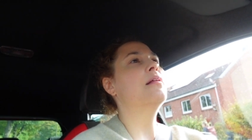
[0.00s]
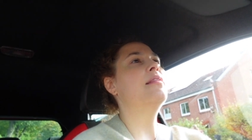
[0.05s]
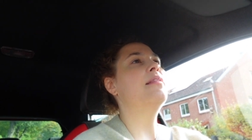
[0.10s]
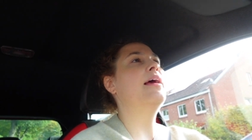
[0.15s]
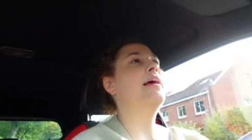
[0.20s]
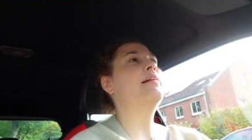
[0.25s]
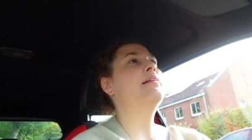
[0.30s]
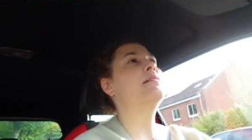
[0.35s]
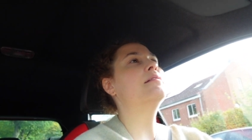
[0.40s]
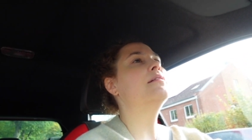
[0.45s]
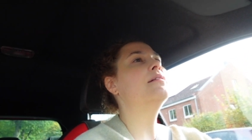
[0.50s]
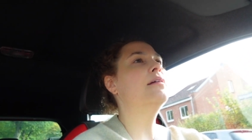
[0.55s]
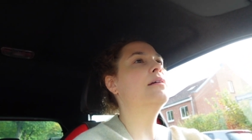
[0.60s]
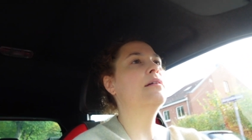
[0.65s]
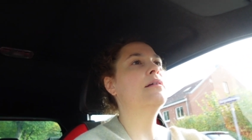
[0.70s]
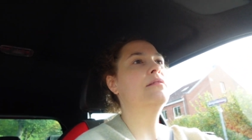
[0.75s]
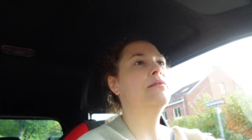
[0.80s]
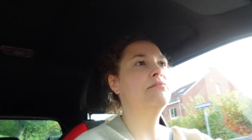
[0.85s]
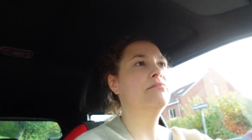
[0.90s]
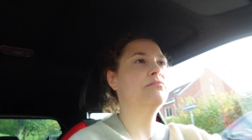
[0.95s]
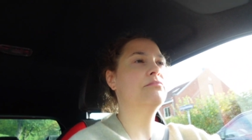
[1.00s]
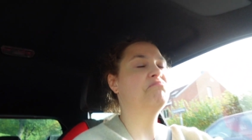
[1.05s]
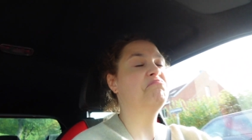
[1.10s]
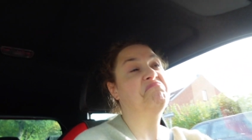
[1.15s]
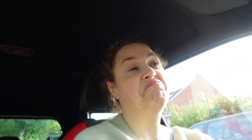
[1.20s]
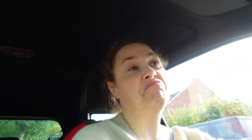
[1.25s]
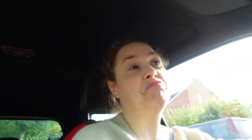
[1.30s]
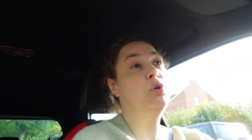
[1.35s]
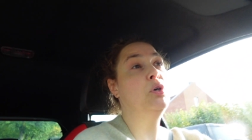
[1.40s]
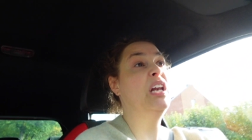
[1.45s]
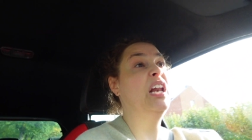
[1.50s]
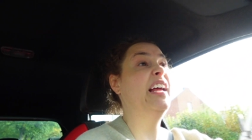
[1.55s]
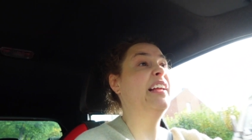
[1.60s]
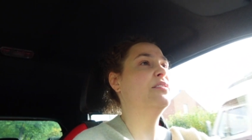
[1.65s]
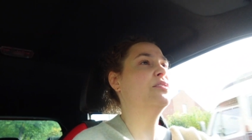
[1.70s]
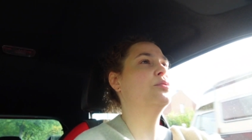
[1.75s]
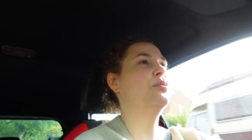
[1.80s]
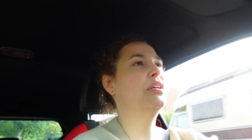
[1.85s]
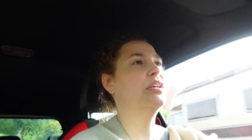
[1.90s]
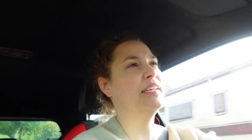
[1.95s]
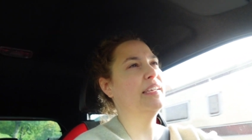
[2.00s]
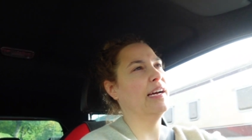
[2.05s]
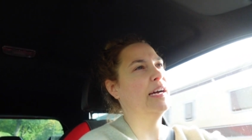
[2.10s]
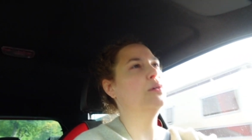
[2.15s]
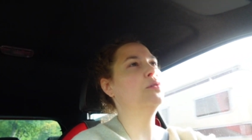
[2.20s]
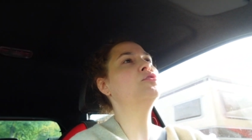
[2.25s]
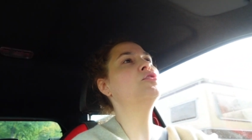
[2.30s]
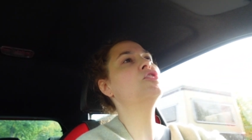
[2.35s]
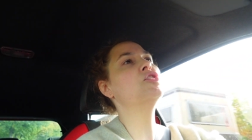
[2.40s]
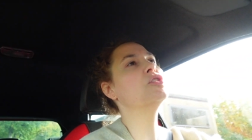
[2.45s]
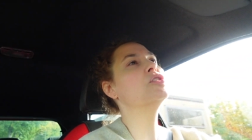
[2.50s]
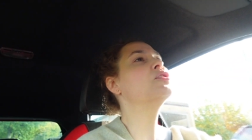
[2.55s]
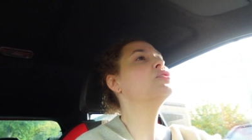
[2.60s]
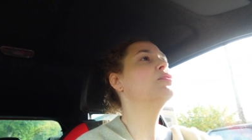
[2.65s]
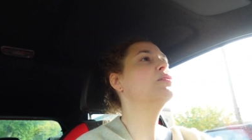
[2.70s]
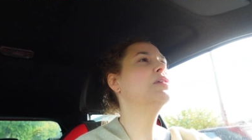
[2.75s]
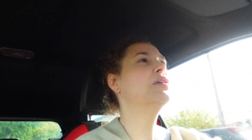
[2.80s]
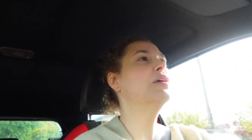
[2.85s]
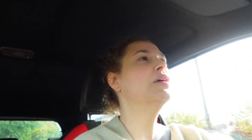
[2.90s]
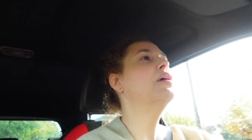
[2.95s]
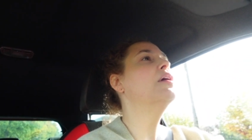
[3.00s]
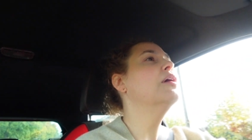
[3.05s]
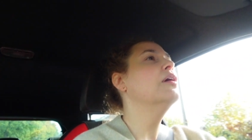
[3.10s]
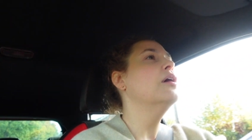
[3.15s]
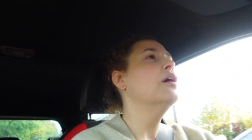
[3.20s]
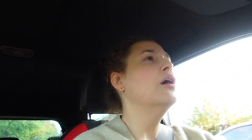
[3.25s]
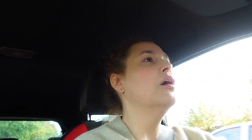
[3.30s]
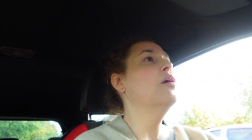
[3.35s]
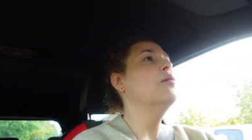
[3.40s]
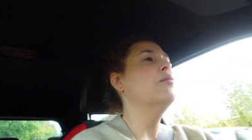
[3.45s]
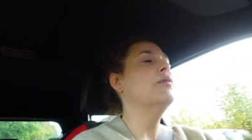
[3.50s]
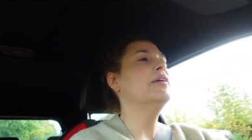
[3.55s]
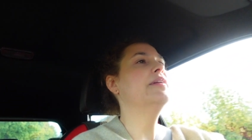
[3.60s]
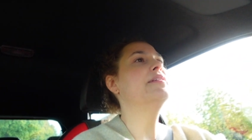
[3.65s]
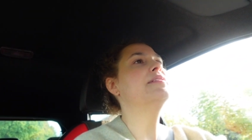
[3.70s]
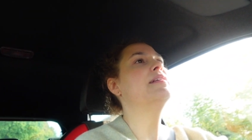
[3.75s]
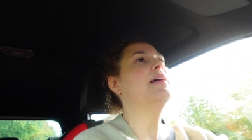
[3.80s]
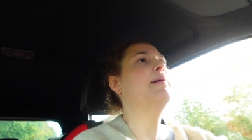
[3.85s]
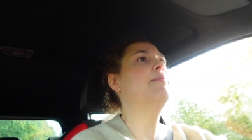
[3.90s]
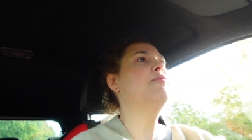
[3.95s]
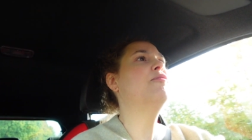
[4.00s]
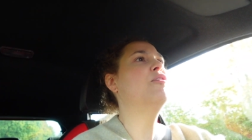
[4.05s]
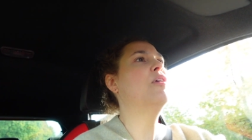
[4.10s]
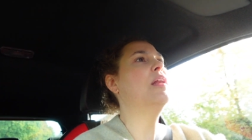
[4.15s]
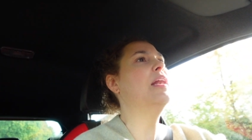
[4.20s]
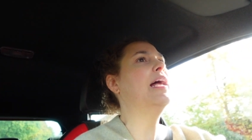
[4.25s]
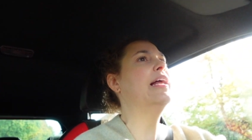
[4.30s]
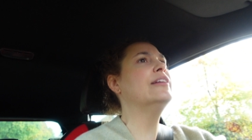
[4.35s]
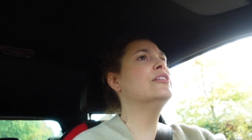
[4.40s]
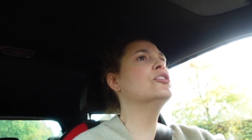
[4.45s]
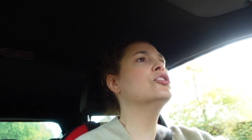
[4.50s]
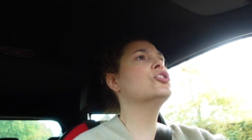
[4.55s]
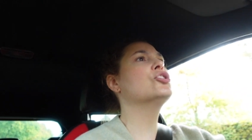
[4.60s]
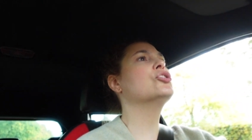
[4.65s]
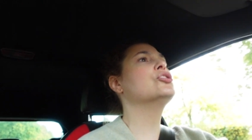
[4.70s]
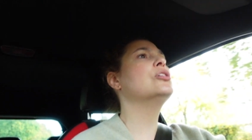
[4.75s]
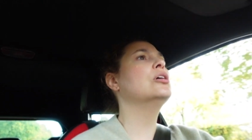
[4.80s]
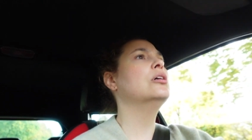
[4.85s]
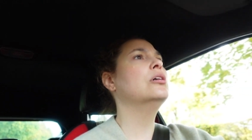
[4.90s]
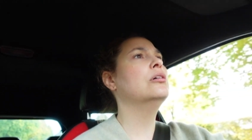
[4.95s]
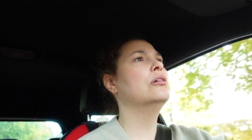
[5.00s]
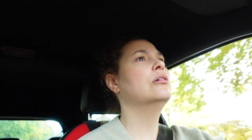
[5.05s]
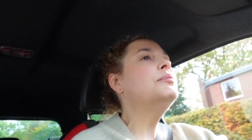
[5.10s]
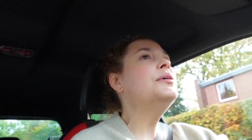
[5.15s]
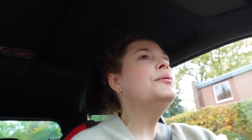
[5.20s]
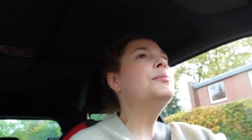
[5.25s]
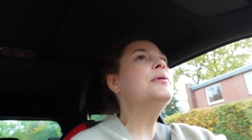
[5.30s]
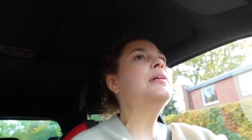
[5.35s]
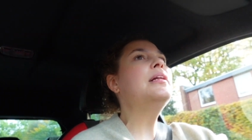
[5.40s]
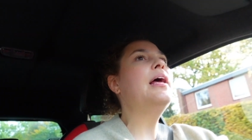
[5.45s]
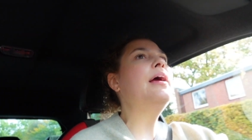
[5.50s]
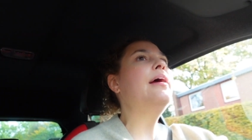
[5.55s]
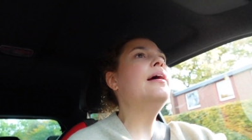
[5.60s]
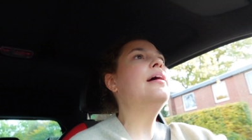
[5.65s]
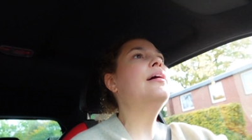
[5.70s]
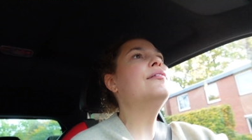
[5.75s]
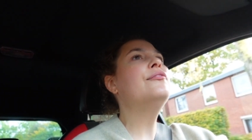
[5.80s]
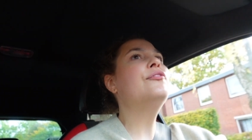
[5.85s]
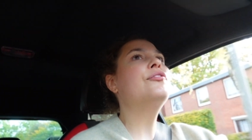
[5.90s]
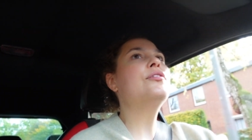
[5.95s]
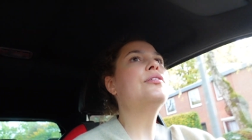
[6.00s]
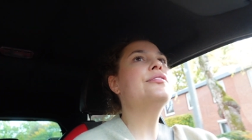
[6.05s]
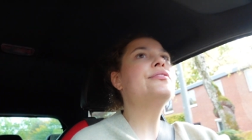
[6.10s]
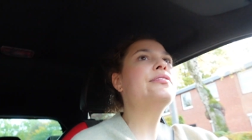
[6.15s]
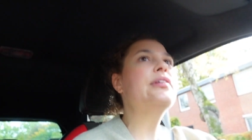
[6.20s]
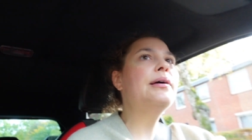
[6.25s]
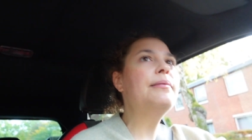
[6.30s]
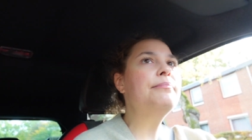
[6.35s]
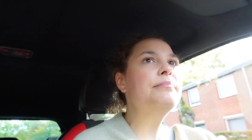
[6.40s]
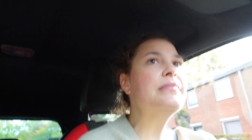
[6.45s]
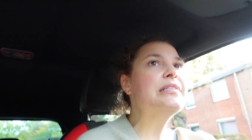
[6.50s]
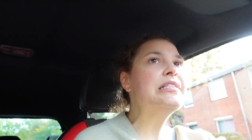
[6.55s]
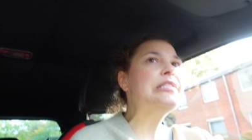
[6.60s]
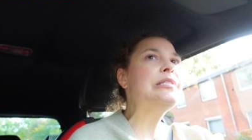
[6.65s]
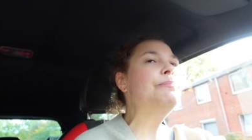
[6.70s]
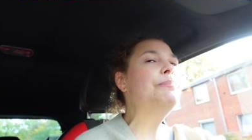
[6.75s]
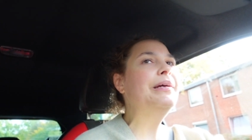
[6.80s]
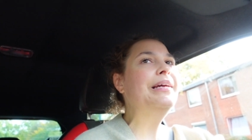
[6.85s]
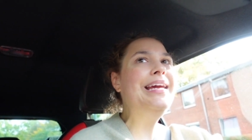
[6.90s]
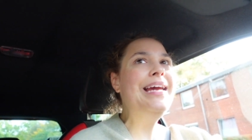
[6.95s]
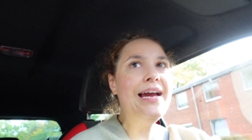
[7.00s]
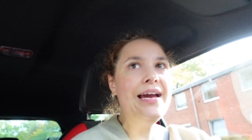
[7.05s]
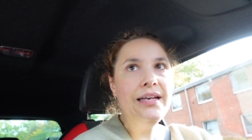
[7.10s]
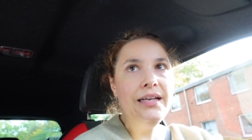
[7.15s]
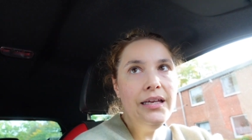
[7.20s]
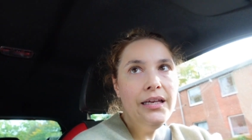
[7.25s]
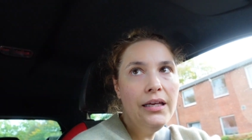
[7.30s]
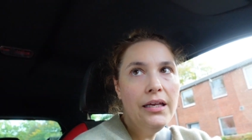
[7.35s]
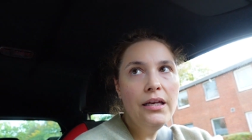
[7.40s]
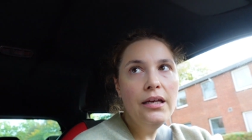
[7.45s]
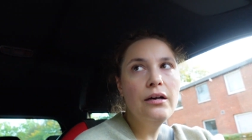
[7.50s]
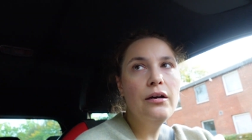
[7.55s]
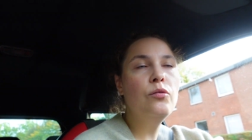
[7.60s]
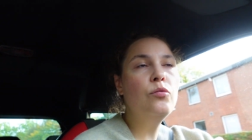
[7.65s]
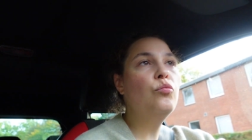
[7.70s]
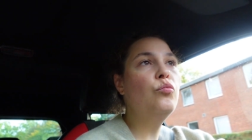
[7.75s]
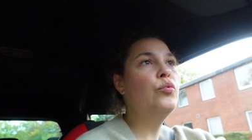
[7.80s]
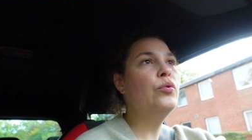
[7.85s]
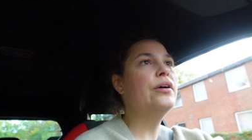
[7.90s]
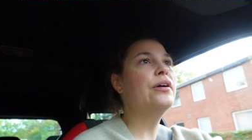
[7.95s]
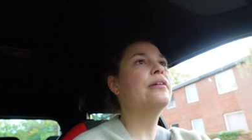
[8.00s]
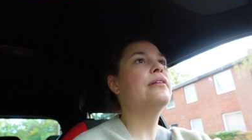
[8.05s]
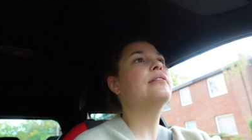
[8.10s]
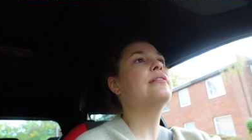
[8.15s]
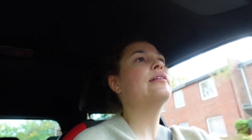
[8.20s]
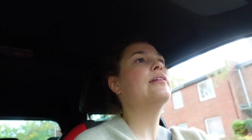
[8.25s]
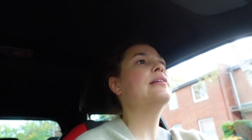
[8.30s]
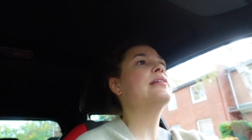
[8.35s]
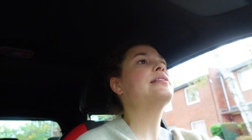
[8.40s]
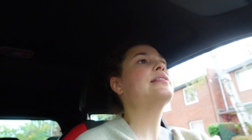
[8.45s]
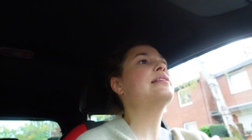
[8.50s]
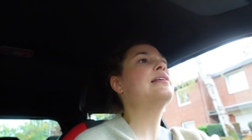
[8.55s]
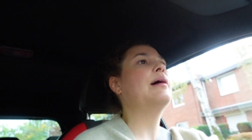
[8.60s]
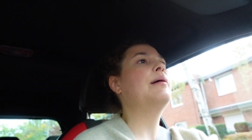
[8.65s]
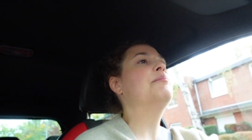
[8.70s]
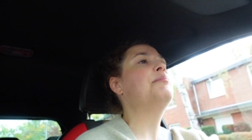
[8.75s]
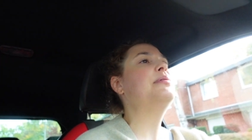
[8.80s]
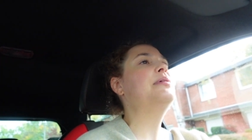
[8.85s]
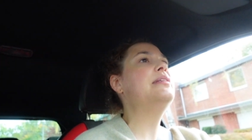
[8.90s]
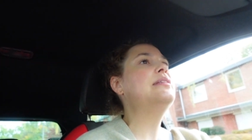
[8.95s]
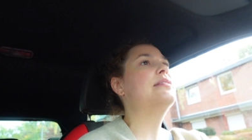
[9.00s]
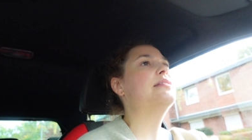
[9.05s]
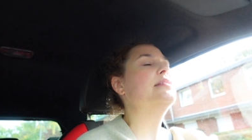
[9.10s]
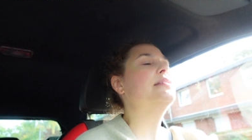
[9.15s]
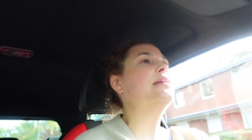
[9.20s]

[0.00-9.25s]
then we'll head to the couch. What is up for lunch? We will have some spaghetti with scampi's